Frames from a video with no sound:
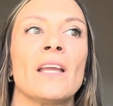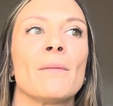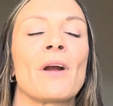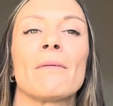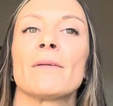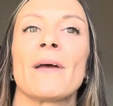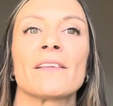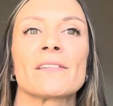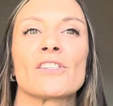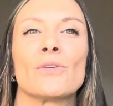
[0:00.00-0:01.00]
Probably
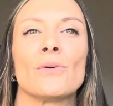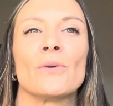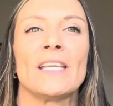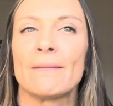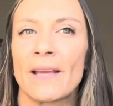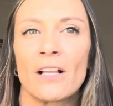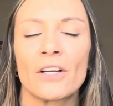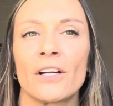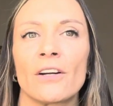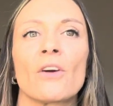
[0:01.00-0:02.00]
best to email
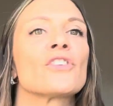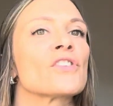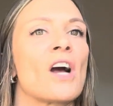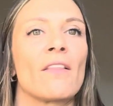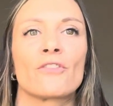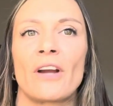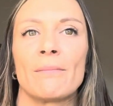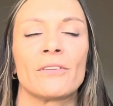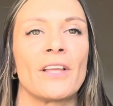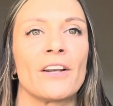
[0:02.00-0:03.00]
her or just call the
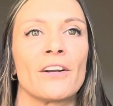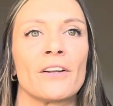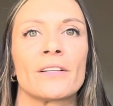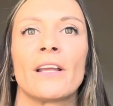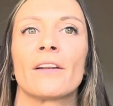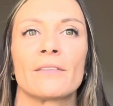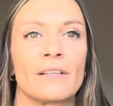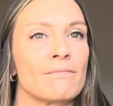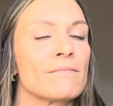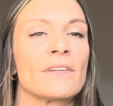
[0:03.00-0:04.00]
Tribal Center,
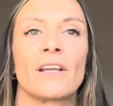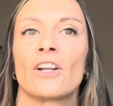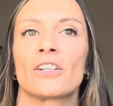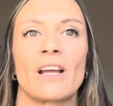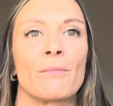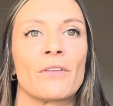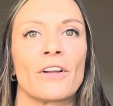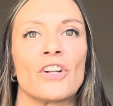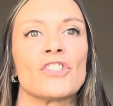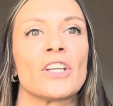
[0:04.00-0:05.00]
get hooked up with
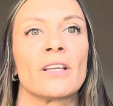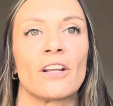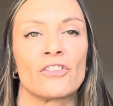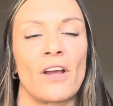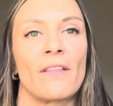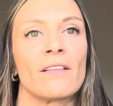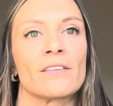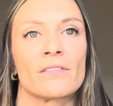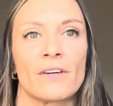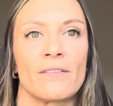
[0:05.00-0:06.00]
her, and she can get you on the
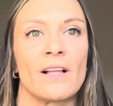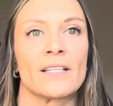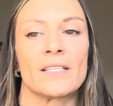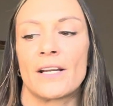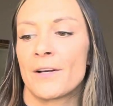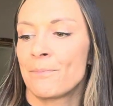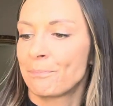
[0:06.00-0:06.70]
list for a volunteer.